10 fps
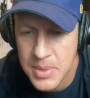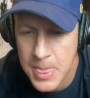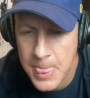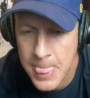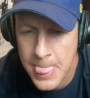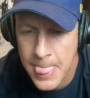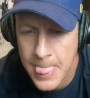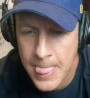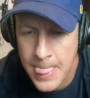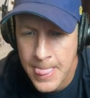
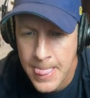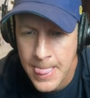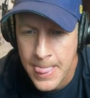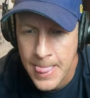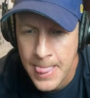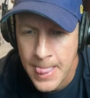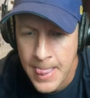No one is speaking in this clip.